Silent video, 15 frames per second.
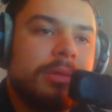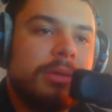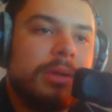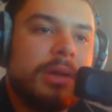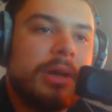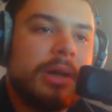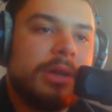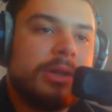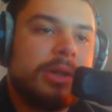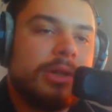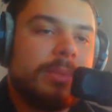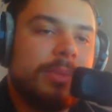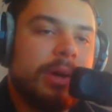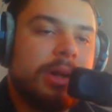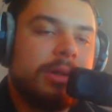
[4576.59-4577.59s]

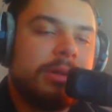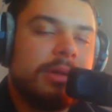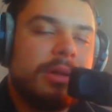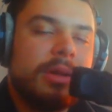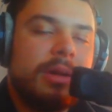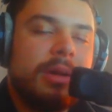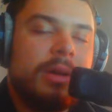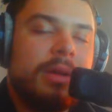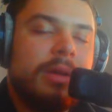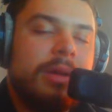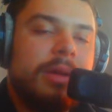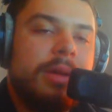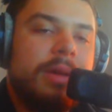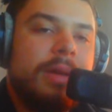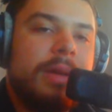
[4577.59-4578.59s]
contingent bonds,
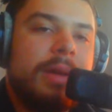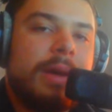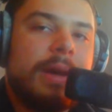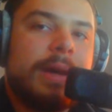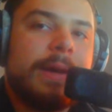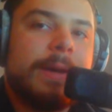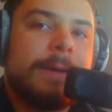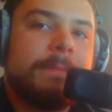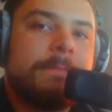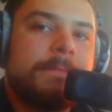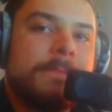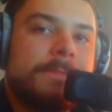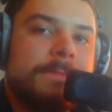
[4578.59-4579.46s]
and